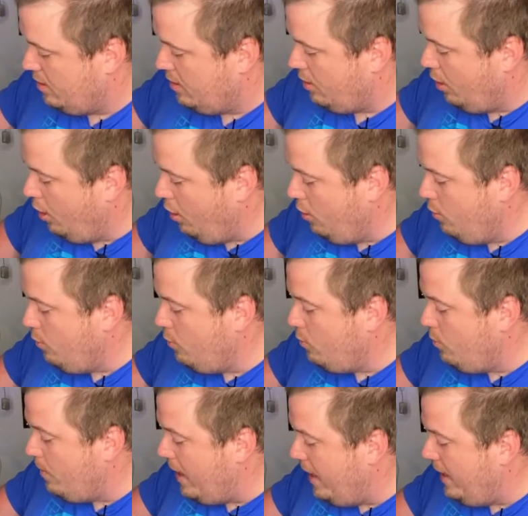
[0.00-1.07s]
Oh
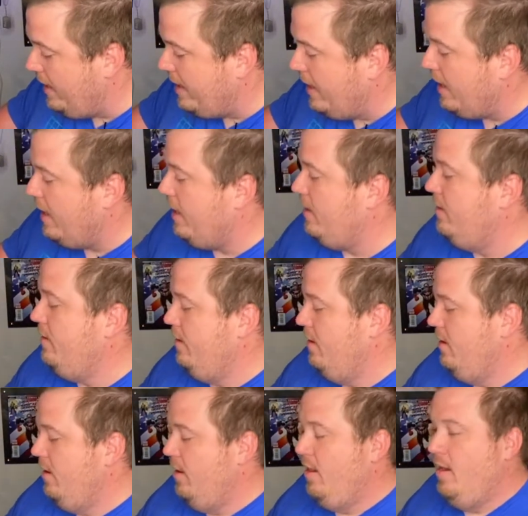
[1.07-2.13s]
my God!
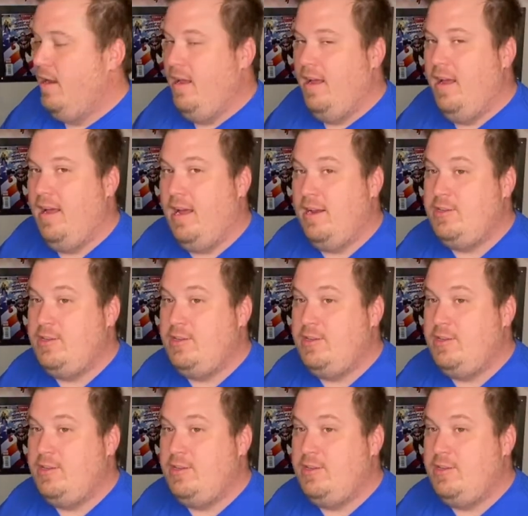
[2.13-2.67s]
I